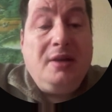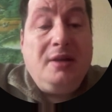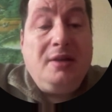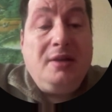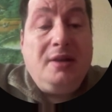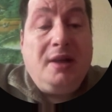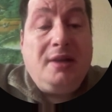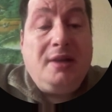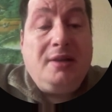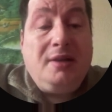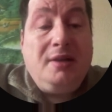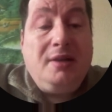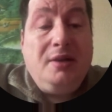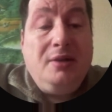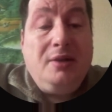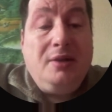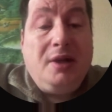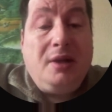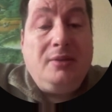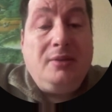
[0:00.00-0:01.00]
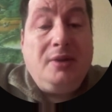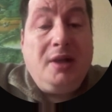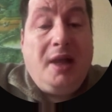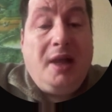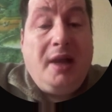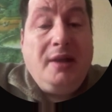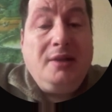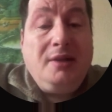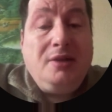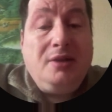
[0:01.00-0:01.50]
that you're down the
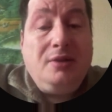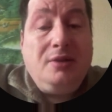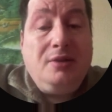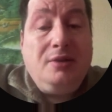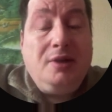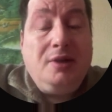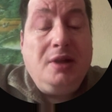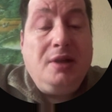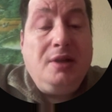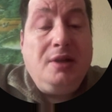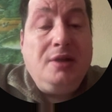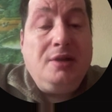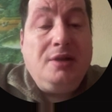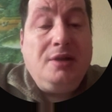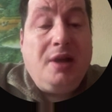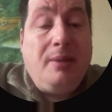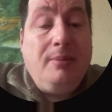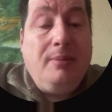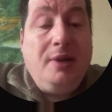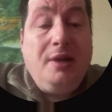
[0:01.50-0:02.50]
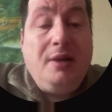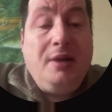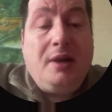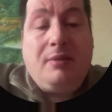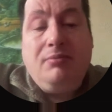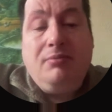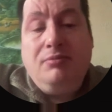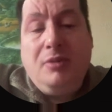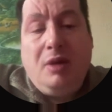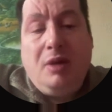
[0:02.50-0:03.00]
line. So due diligence can be like
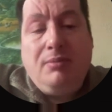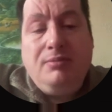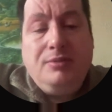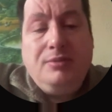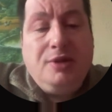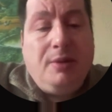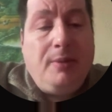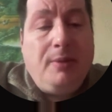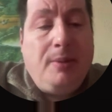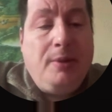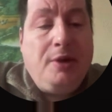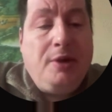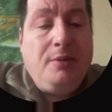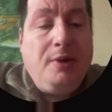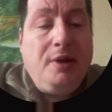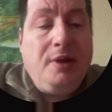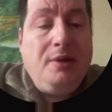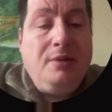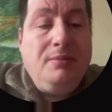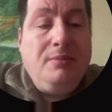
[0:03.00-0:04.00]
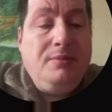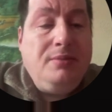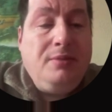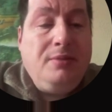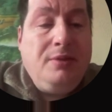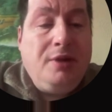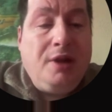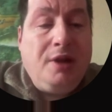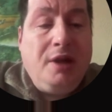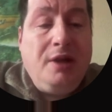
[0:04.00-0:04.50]
somewhere between
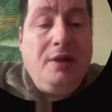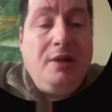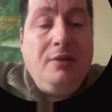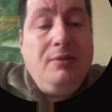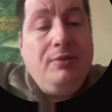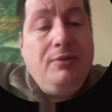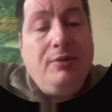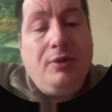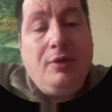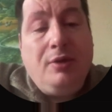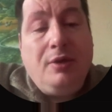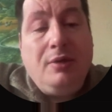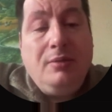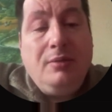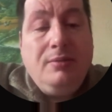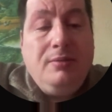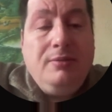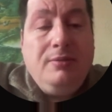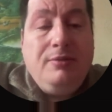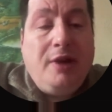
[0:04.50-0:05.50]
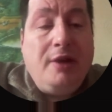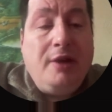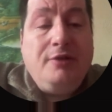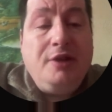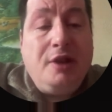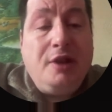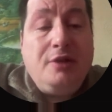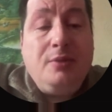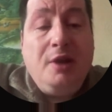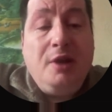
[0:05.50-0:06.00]
3, 4, 5,
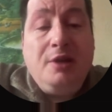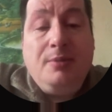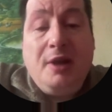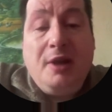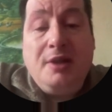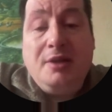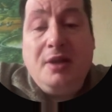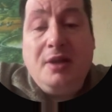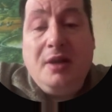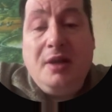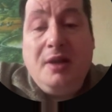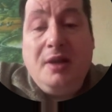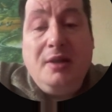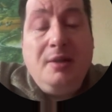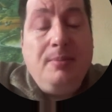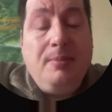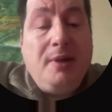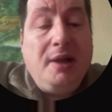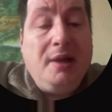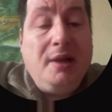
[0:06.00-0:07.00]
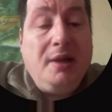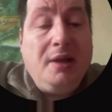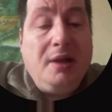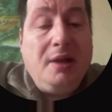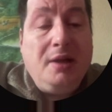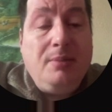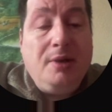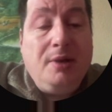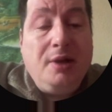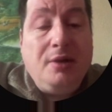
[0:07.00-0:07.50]
6 weeks, basically, depending a
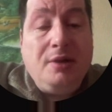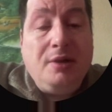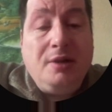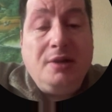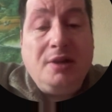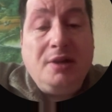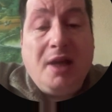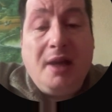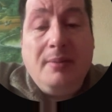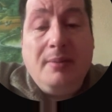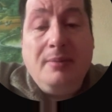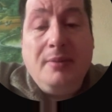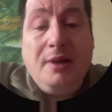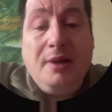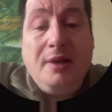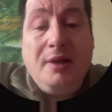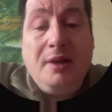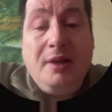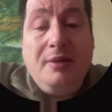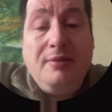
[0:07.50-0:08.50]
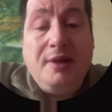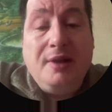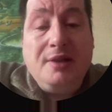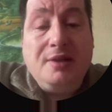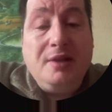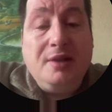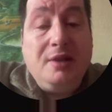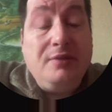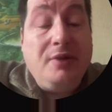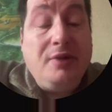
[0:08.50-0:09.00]
little bit on the time
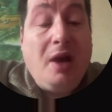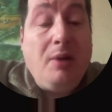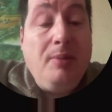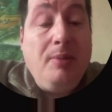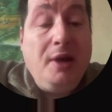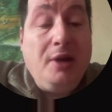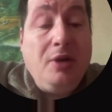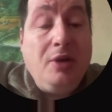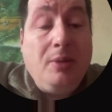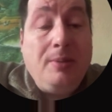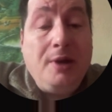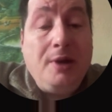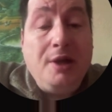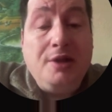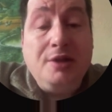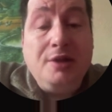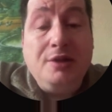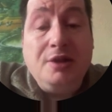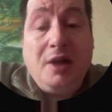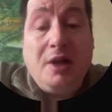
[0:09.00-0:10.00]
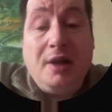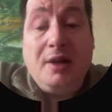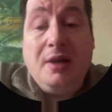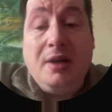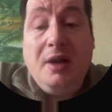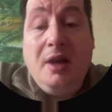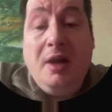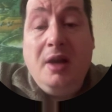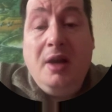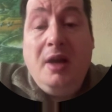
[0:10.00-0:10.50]
invested, is how big the operations are.
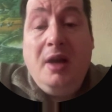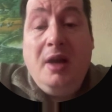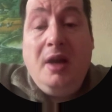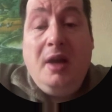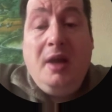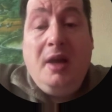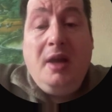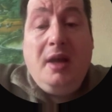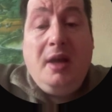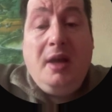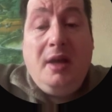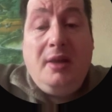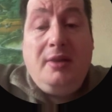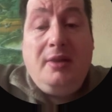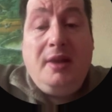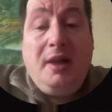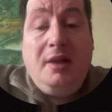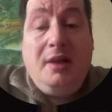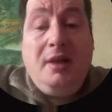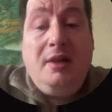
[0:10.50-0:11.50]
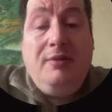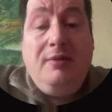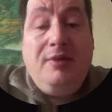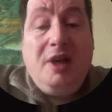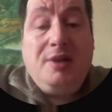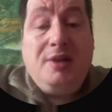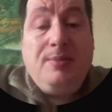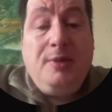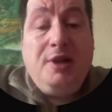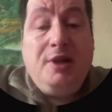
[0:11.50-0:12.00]
Then
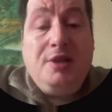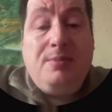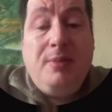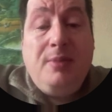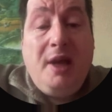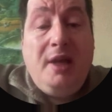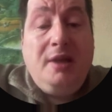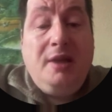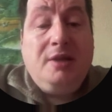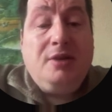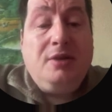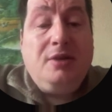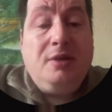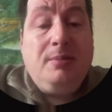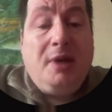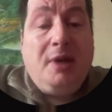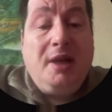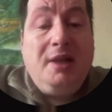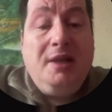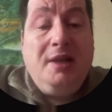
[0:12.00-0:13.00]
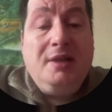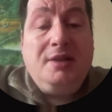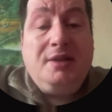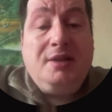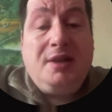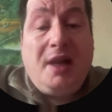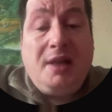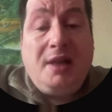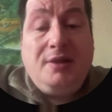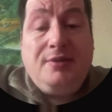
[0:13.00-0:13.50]
investment is made, so the money is
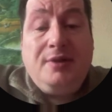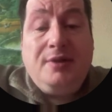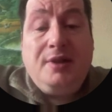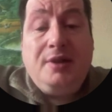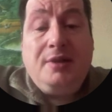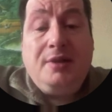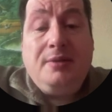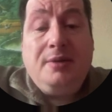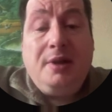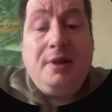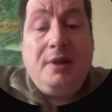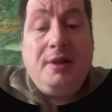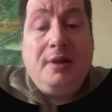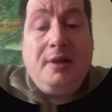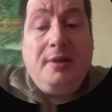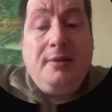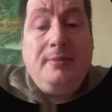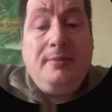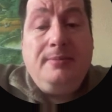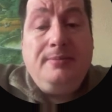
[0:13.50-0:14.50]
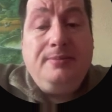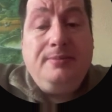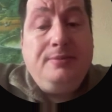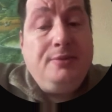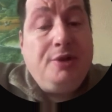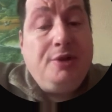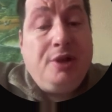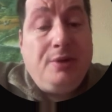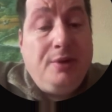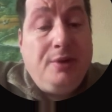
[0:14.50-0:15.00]
transferred.
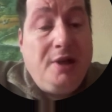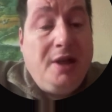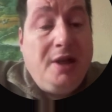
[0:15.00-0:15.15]
So in